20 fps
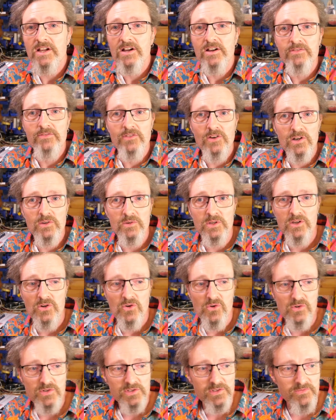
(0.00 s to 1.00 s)
I follow a
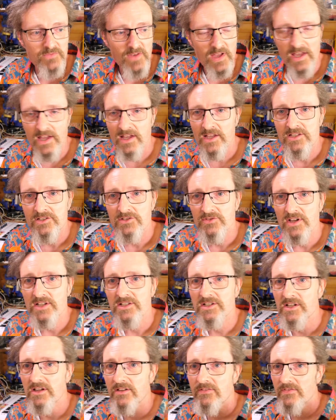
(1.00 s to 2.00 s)
course of
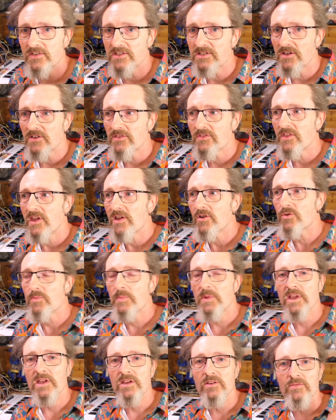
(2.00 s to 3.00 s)
stretching, of
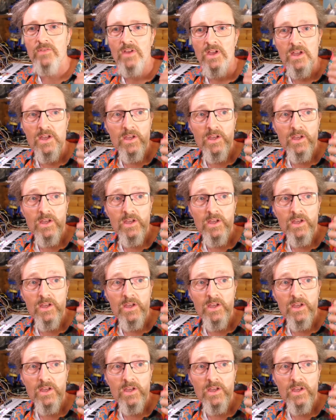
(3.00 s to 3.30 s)
physiotherapy, of